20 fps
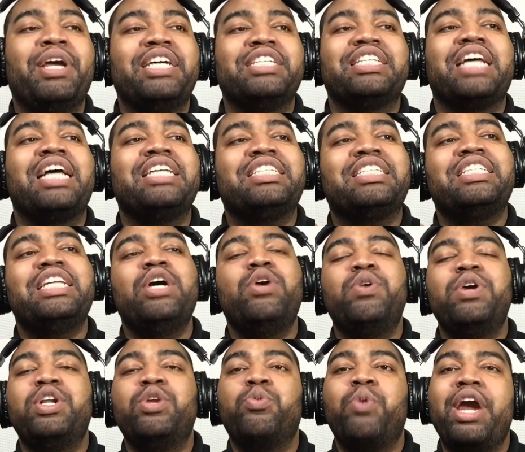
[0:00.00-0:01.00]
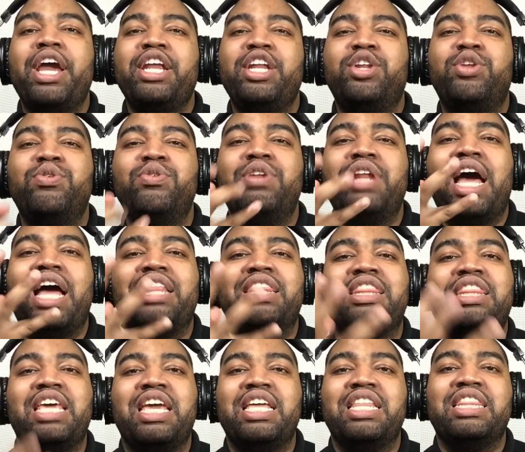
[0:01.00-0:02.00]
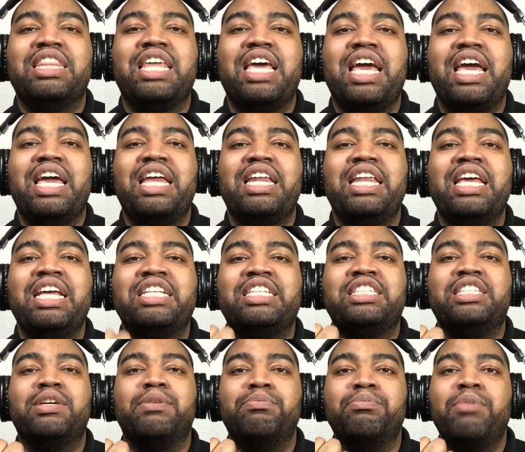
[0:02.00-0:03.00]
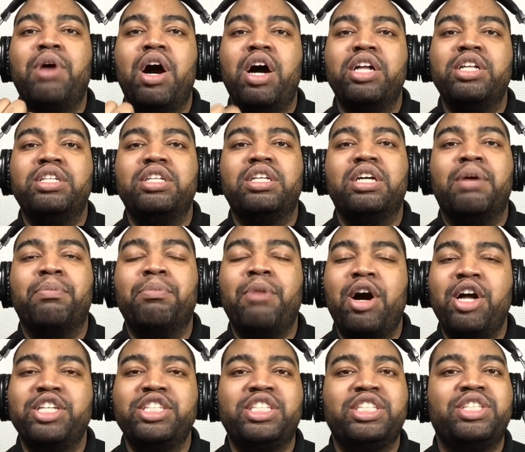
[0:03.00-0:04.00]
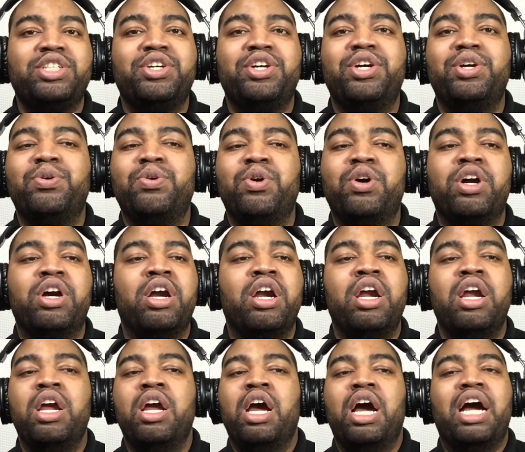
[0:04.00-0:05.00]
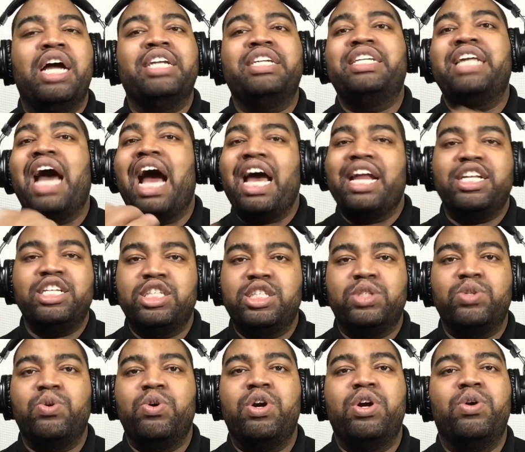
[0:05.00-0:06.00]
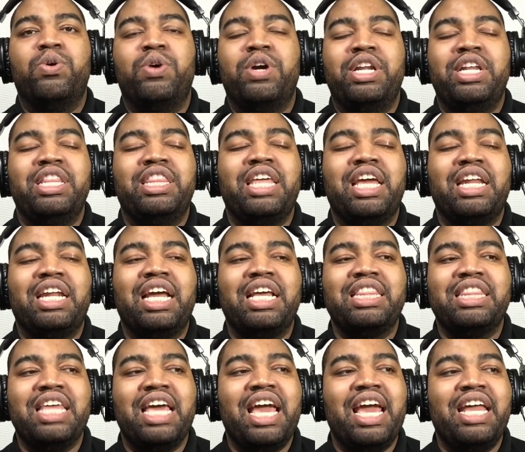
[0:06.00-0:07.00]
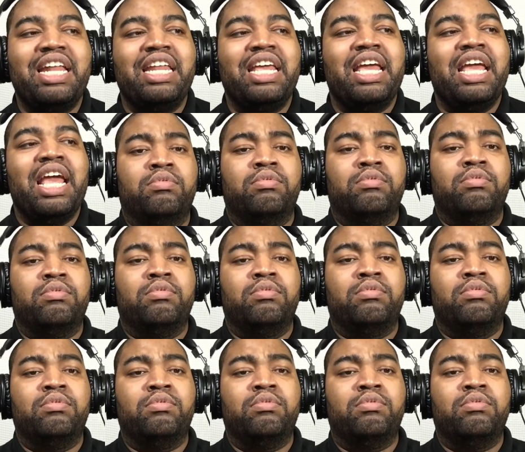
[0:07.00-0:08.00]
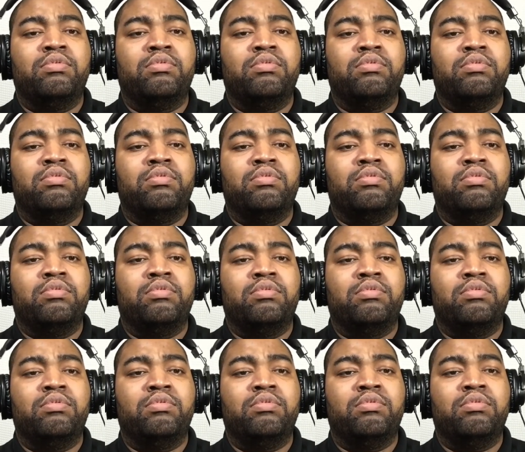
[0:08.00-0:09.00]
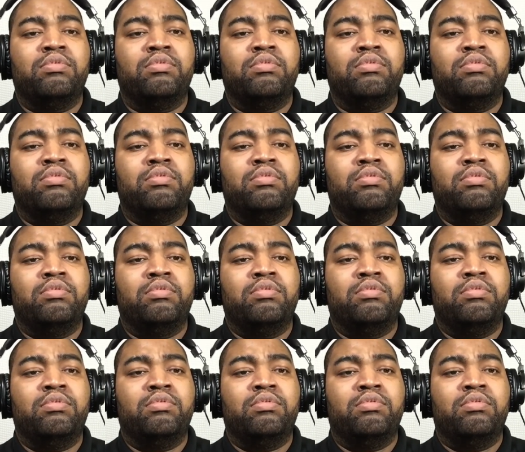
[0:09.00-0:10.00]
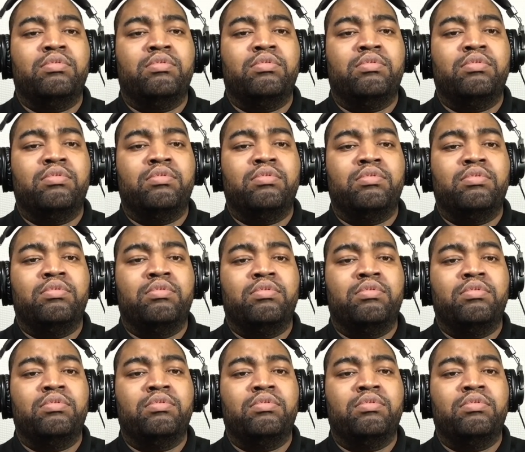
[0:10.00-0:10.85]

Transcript: because I still in a way do not think that it's a mon a monster or a dinosaur or anything like that. Yeah. Correct. That's where North should be.